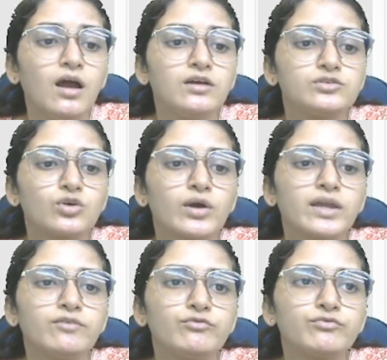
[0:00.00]
So
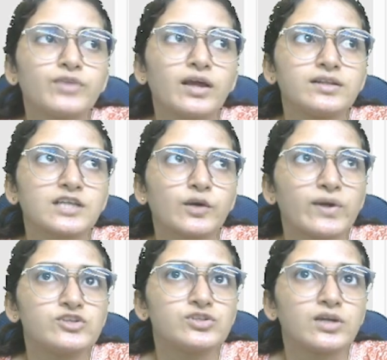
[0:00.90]
if there is a
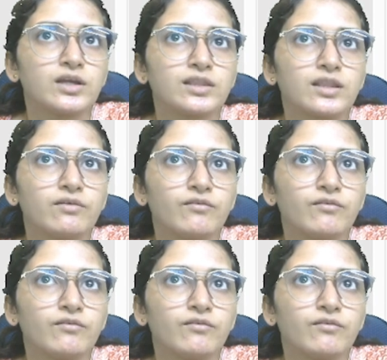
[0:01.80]
question